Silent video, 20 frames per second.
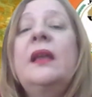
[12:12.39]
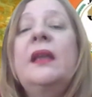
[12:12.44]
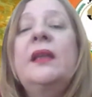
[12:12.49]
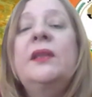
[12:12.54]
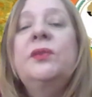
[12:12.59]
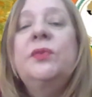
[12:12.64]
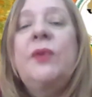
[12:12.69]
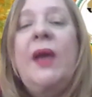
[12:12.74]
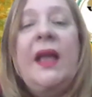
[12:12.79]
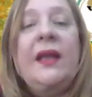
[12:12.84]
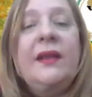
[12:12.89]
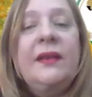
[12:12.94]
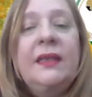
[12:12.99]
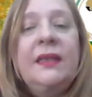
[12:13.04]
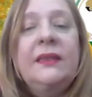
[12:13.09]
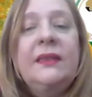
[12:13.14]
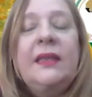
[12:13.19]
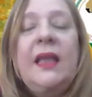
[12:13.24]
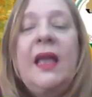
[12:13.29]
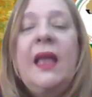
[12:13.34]
into
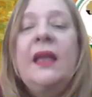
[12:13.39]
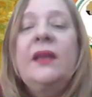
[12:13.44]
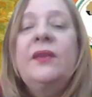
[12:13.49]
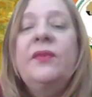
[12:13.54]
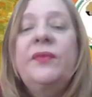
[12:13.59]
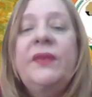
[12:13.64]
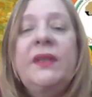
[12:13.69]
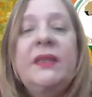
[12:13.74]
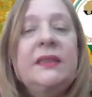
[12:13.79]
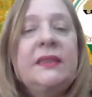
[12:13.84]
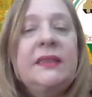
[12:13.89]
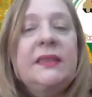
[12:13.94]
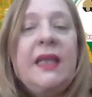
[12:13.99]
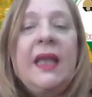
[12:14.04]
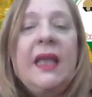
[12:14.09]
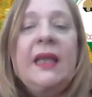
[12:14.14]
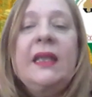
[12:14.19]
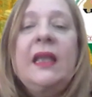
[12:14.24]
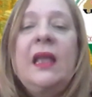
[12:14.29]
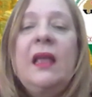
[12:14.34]
agri-tech,
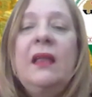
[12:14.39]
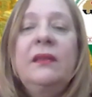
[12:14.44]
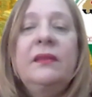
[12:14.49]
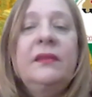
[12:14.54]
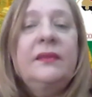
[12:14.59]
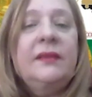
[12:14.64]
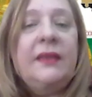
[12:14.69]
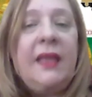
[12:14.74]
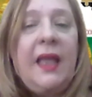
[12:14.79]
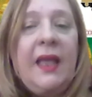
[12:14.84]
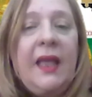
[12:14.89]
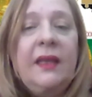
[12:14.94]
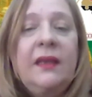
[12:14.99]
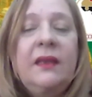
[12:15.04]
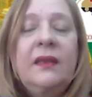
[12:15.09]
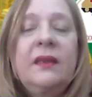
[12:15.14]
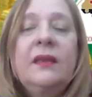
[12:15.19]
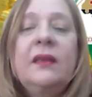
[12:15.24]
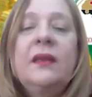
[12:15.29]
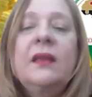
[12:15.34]
fintech, health tech,